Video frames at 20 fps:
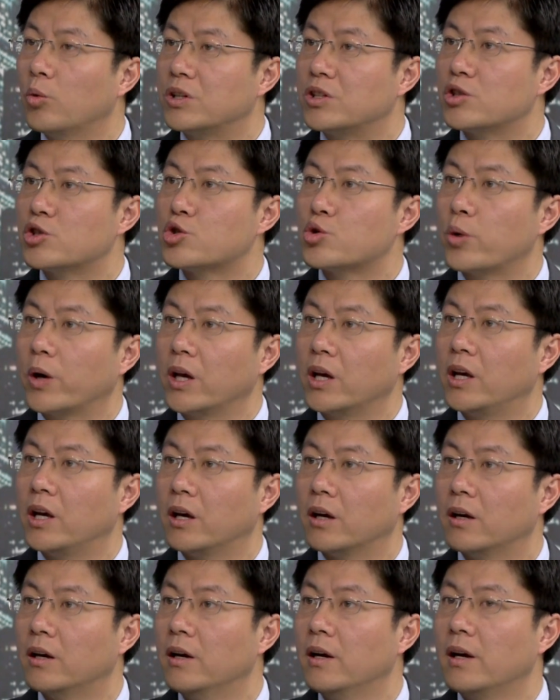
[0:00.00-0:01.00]
which is
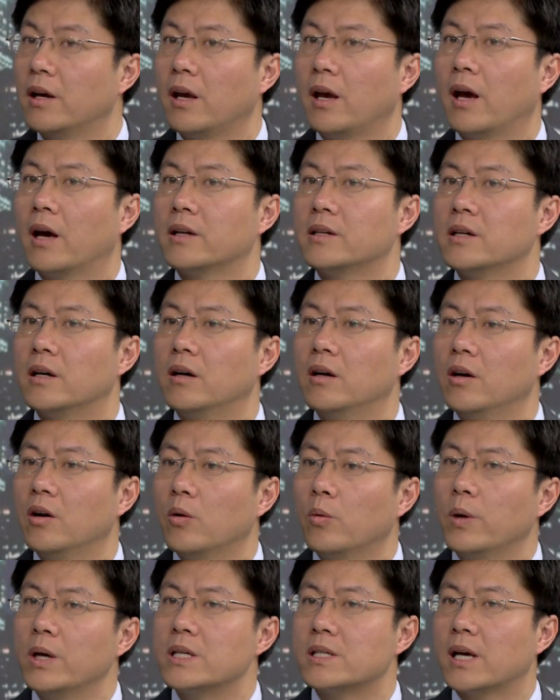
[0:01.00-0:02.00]
shrinking. Yeah. And
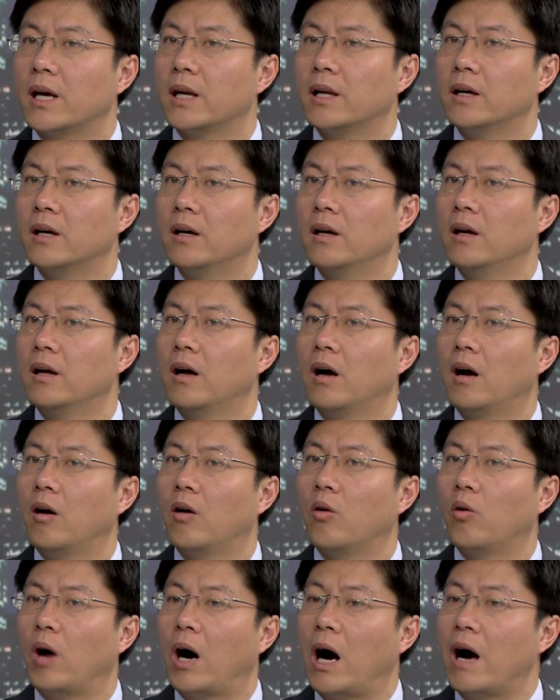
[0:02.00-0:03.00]
we said,
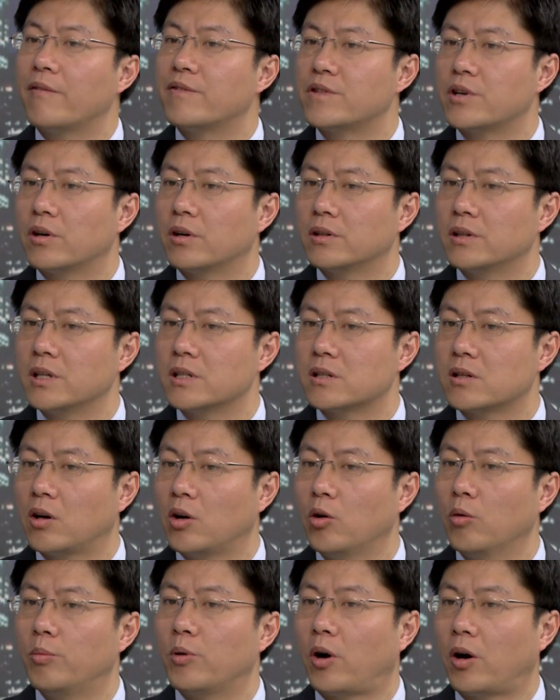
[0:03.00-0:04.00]
after this
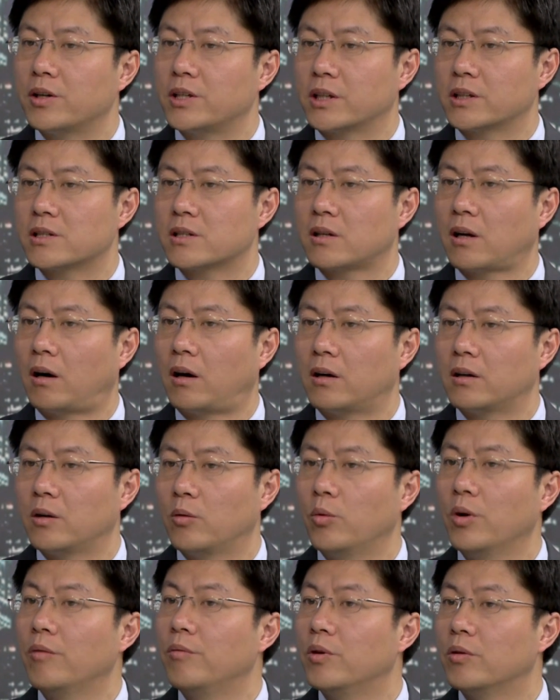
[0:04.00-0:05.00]
whole project start,
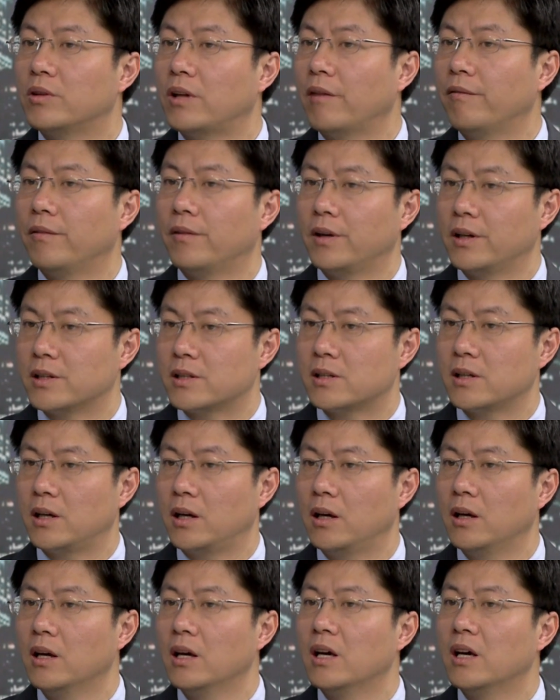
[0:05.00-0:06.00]
we will definitely
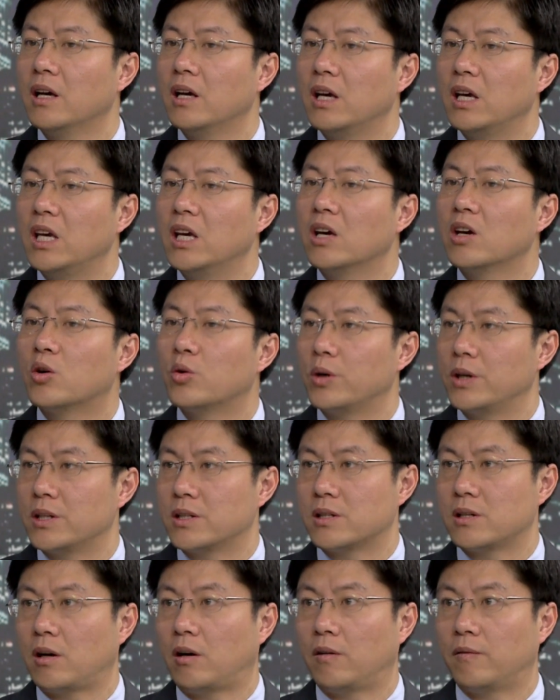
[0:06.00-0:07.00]
see
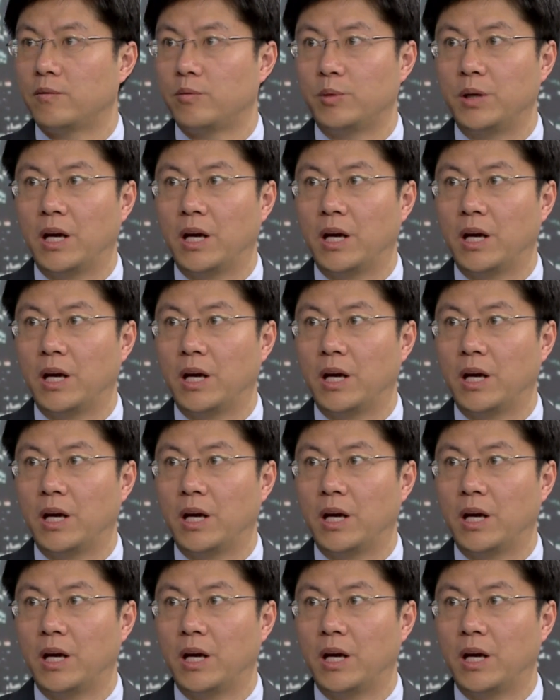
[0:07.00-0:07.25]
increase of